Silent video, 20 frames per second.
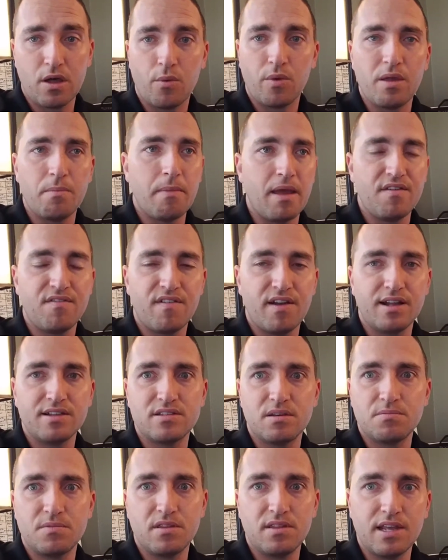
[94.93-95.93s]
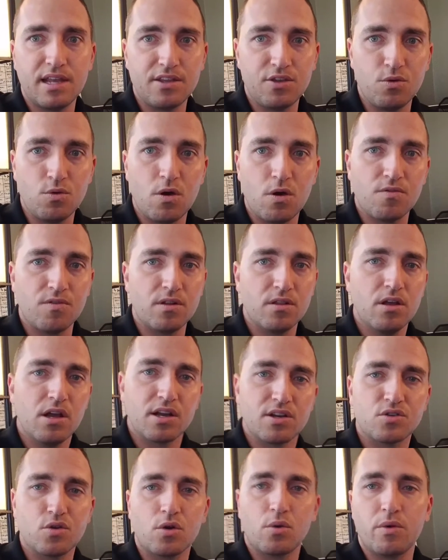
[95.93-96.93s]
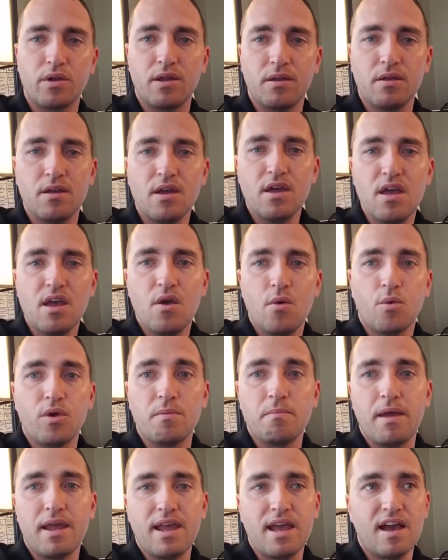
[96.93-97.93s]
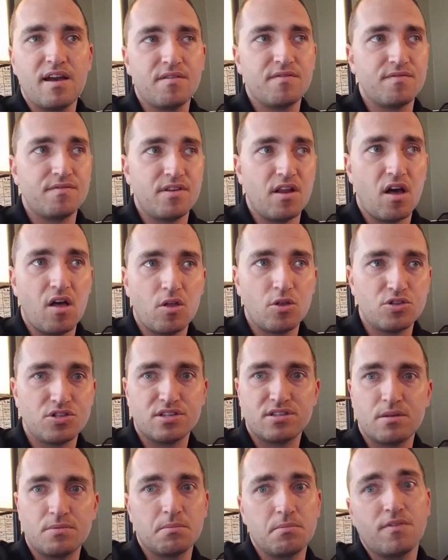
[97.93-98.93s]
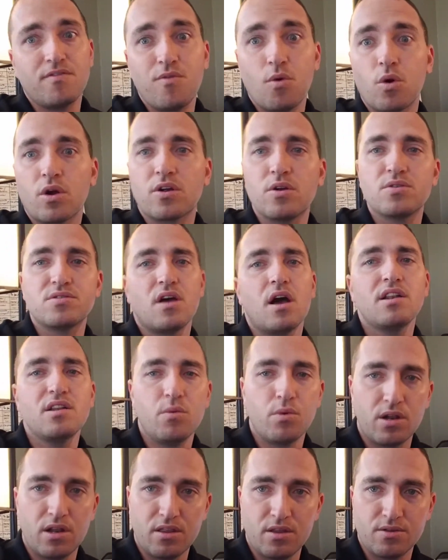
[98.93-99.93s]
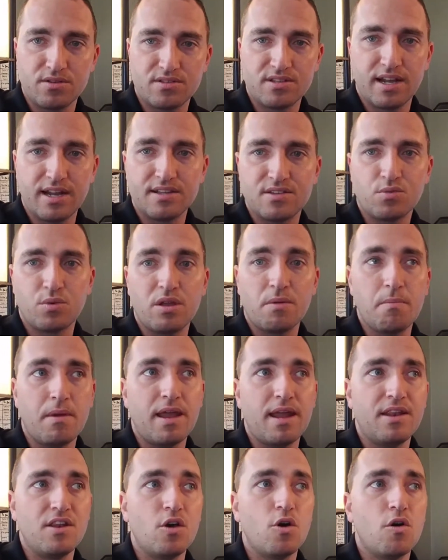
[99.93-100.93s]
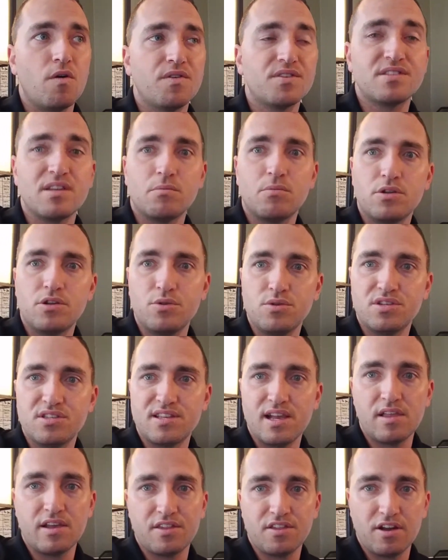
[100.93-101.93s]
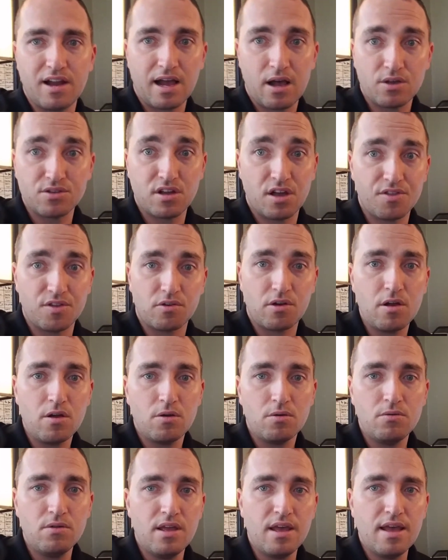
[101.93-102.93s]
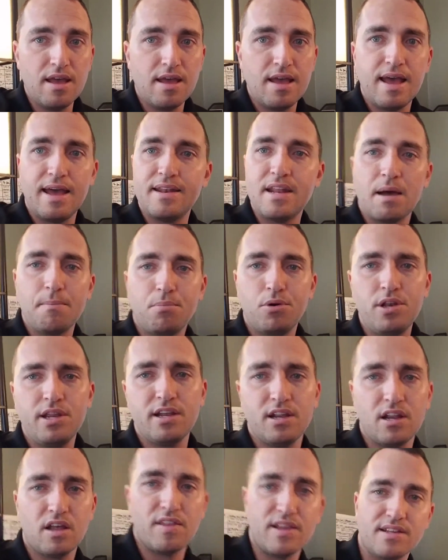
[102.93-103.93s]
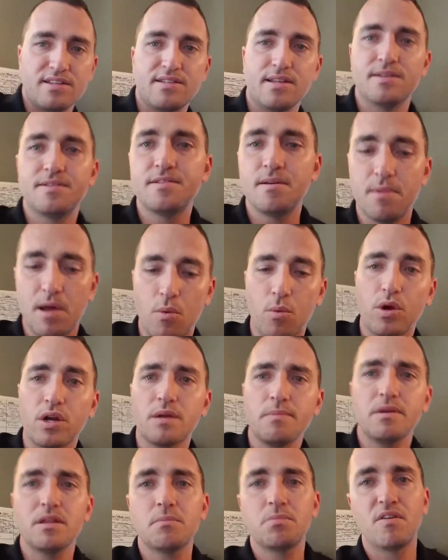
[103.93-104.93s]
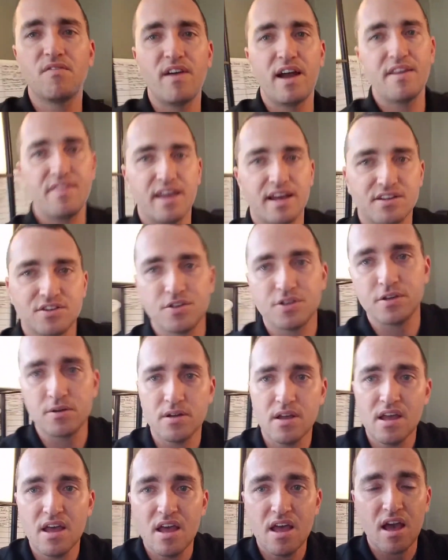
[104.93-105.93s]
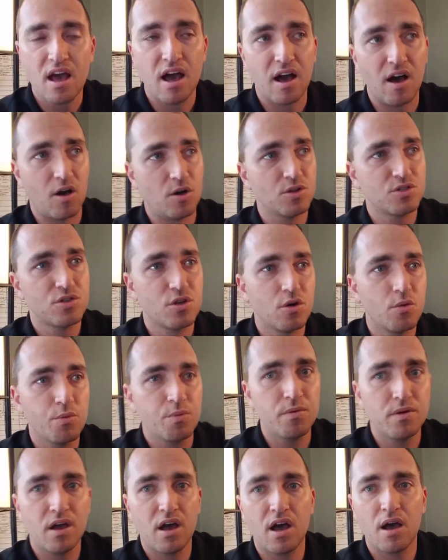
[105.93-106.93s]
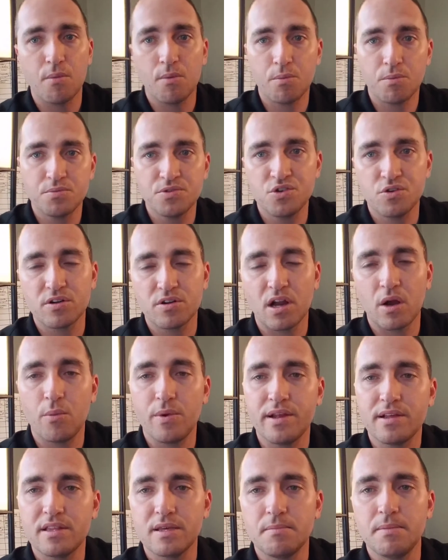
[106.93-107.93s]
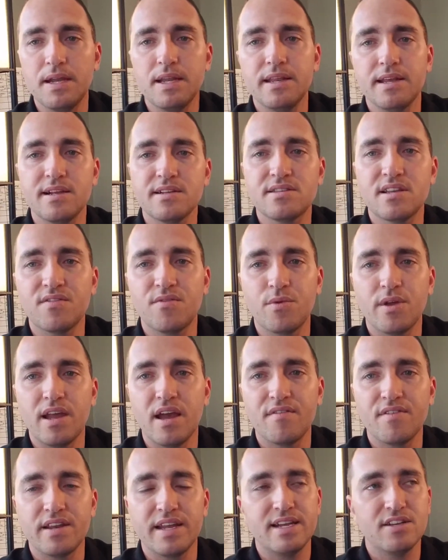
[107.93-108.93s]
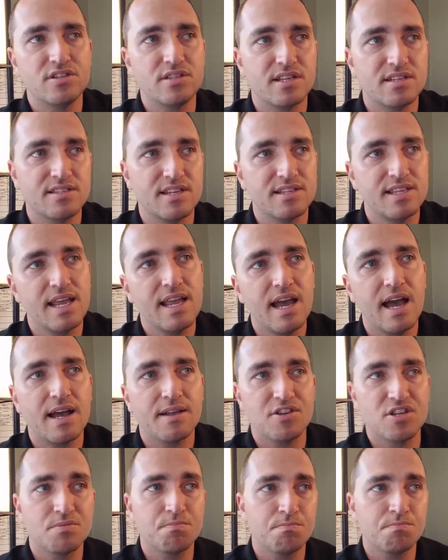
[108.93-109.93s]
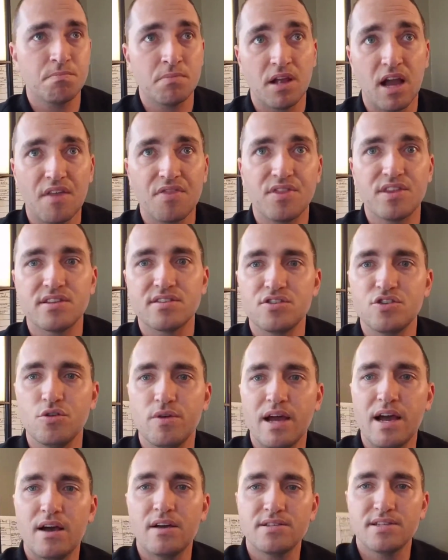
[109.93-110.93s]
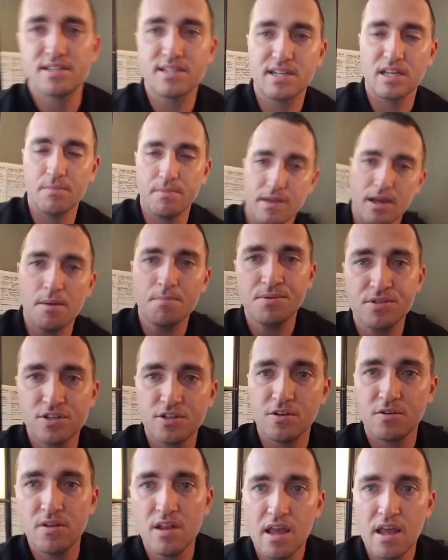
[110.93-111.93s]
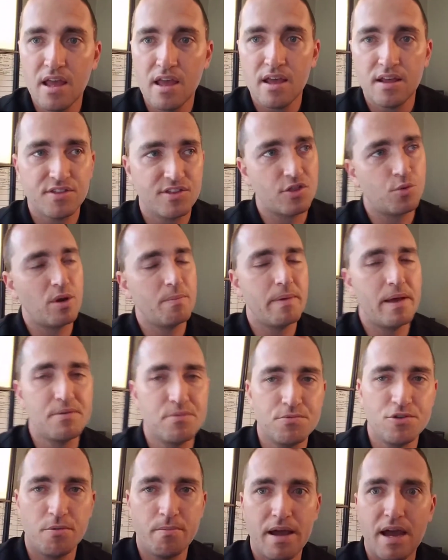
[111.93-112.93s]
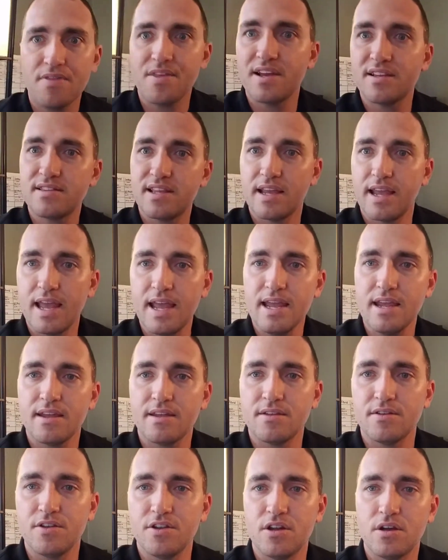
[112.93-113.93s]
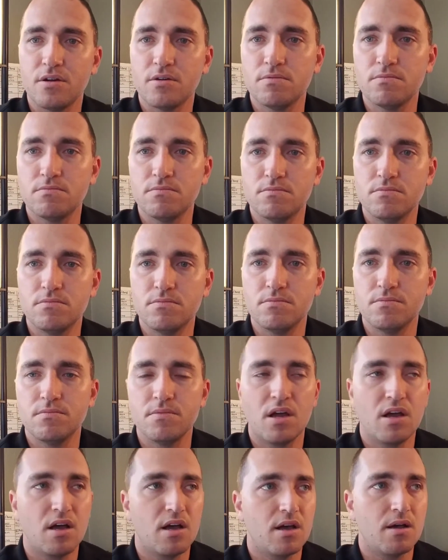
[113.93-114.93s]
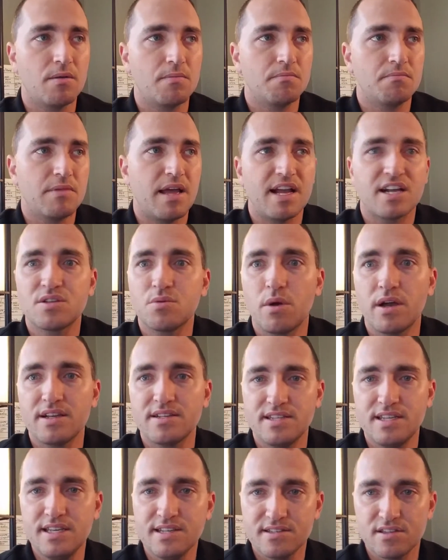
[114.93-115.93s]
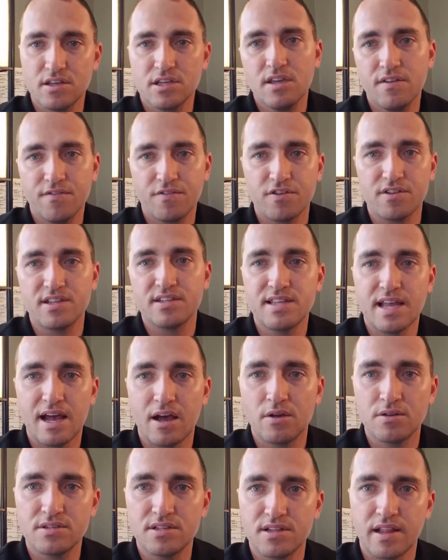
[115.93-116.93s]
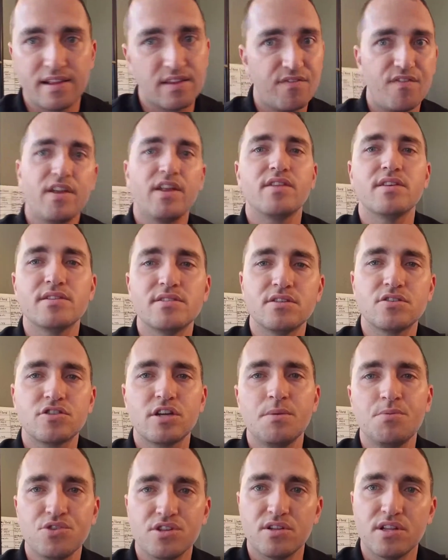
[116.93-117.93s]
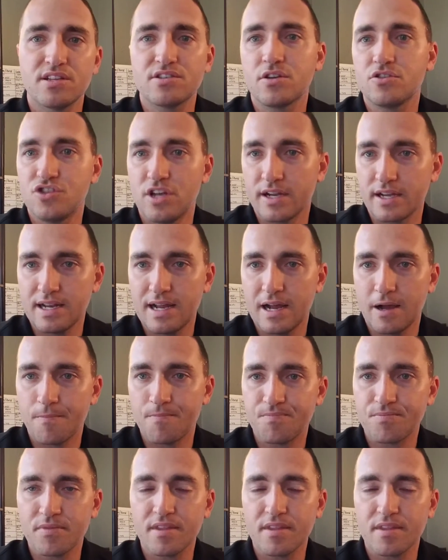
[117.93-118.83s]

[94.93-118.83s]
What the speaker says: We may find something that you overlooked, or we may have knowledge of something before it goes on to one of those sites. We may know of someone who's selling their house on their own and not putting it on that system, and we're going to be able to provide that to you. Also, during our weekly meetings, if we have an agent that says, hey, I just got this new house, it's going to be up soon, the 3-bedroom, 2-bath, I say, hey, XYZ is looking for this house that's fitting this description. Let's go check it out.